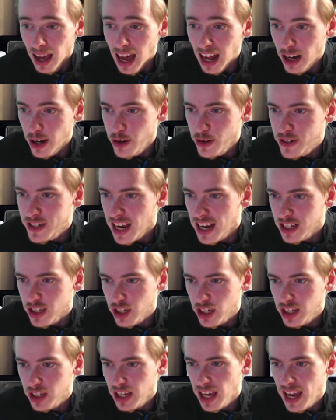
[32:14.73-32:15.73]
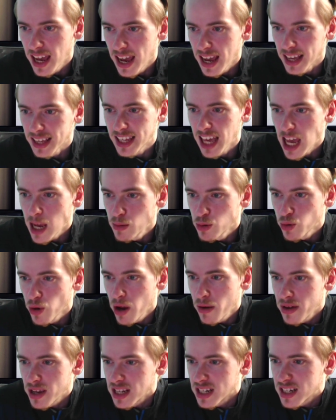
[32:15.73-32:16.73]
And Luke says, games
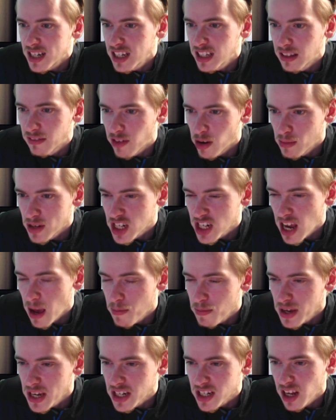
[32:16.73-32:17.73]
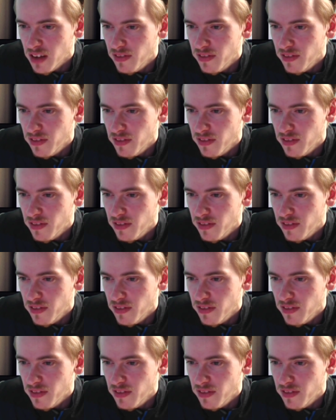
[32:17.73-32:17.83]
where we conceded from a set piece: